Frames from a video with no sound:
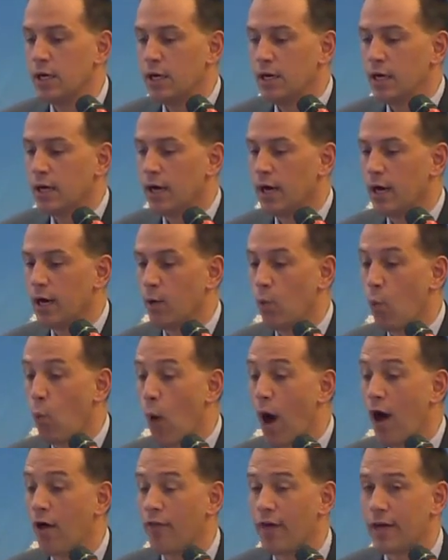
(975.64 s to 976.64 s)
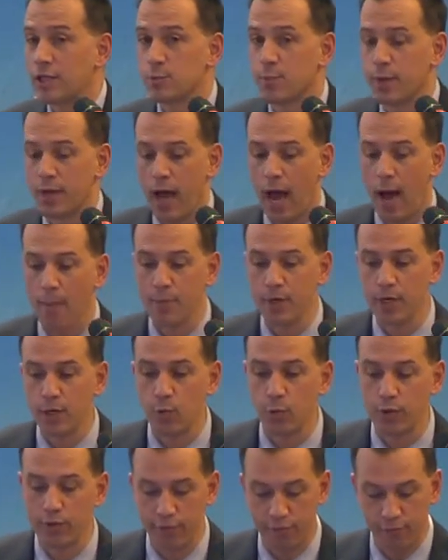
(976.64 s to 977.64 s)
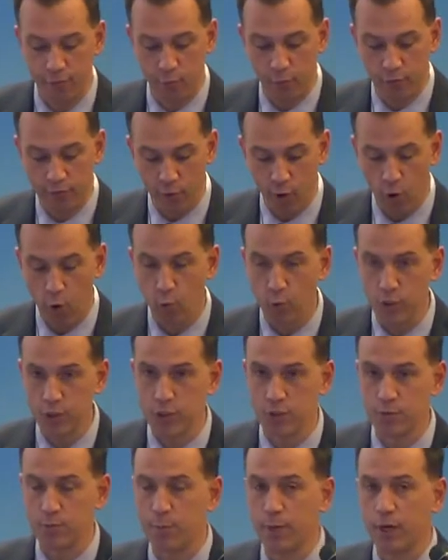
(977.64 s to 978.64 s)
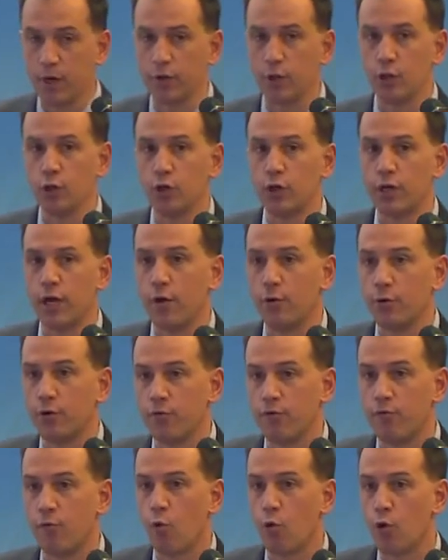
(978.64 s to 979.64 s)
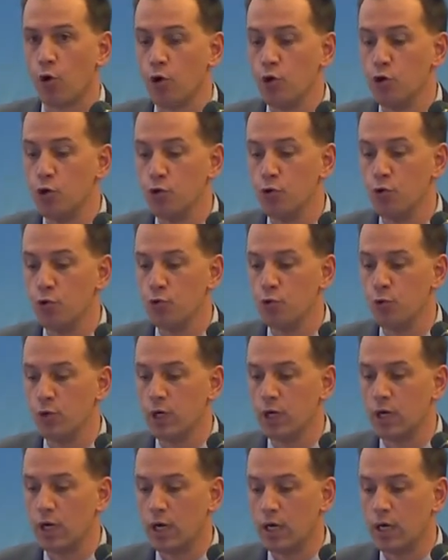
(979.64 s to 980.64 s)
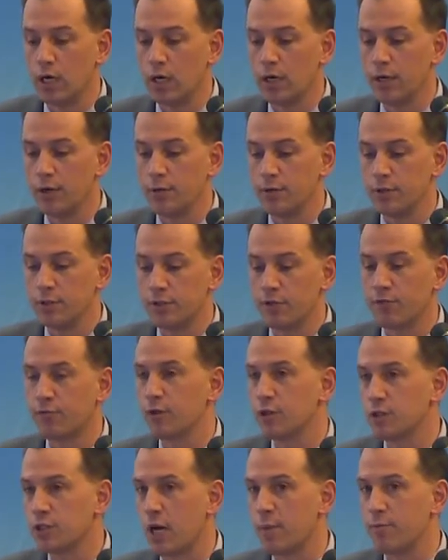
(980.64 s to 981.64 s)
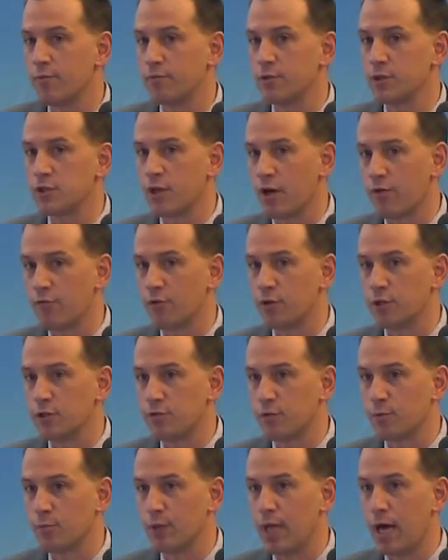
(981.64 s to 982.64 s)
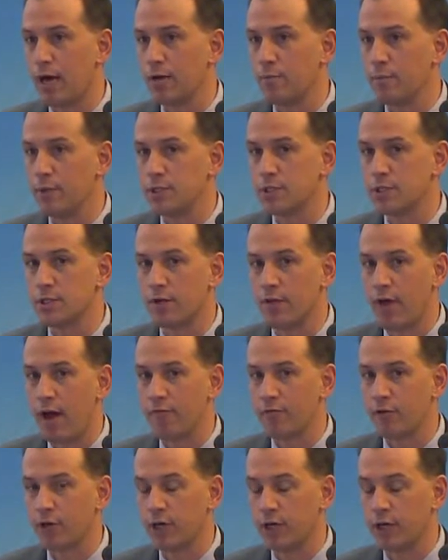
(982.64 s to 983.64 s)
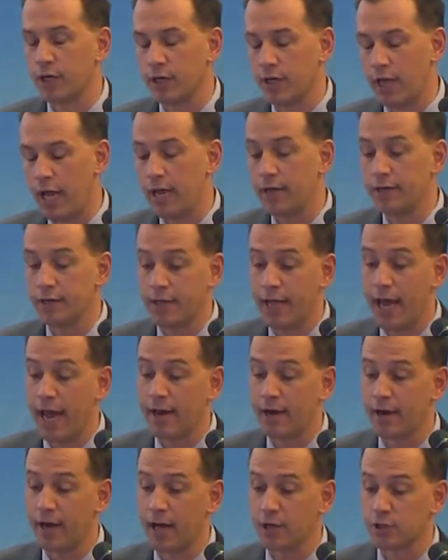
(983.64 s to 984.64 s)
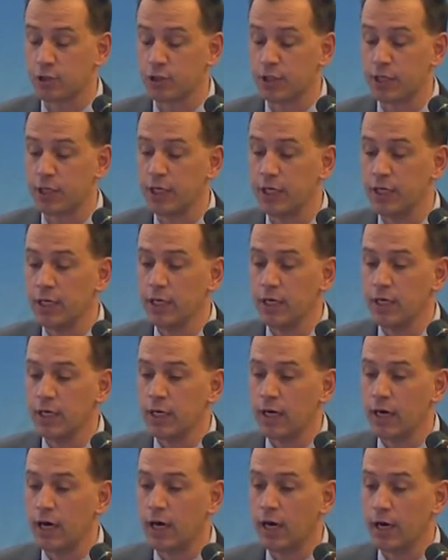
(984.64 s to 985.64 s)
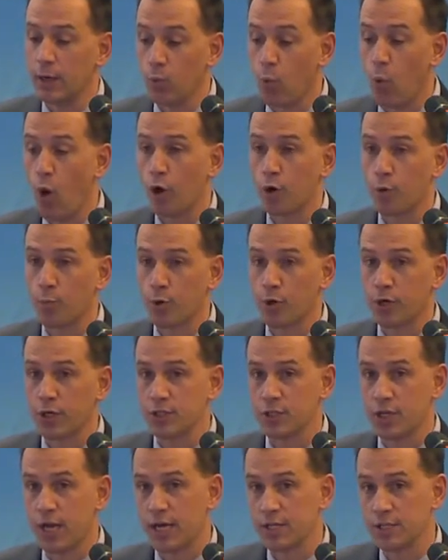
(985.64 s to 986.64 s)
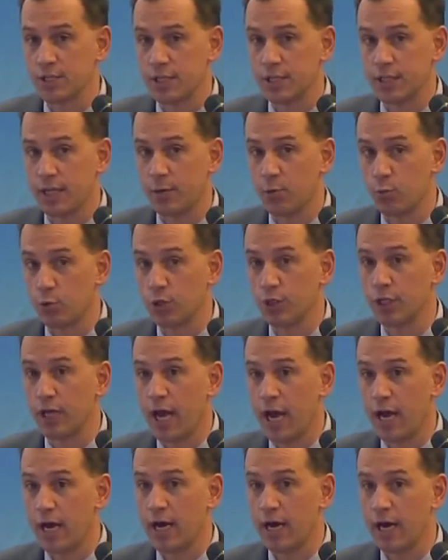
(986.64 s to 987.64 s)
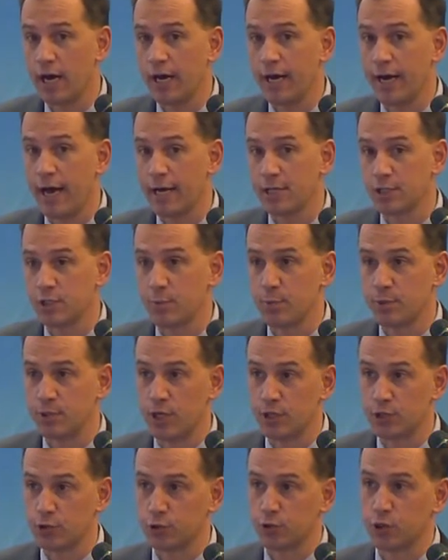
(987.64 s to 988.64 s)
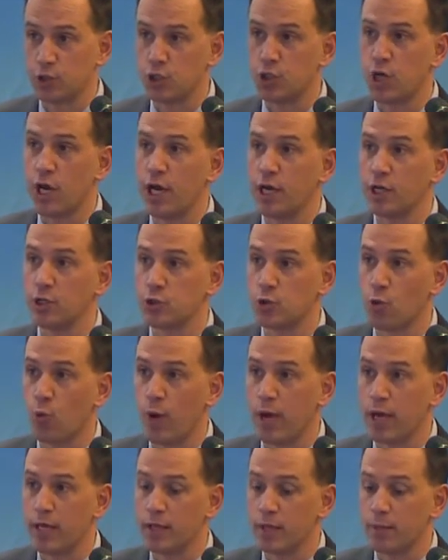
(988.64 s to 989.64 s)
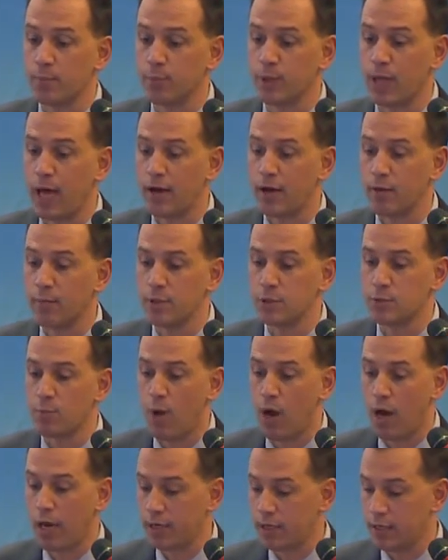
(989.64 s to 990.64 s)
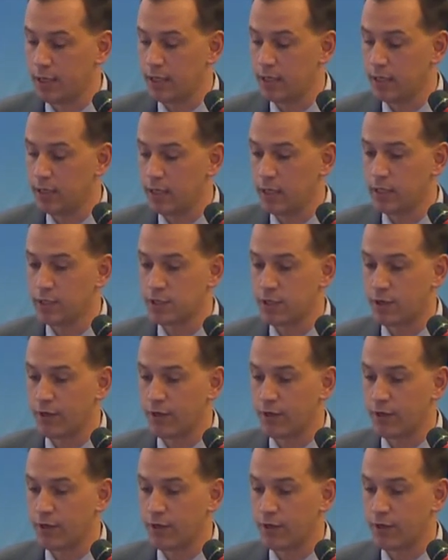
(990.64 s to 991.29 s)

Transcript: While that's been happening, we've always been on the lookout for new, different type of discoveries for platinum in South Africa and in Canada, actually. And Waterberg is an asset that really has the potential to change the way that platinum is mined in South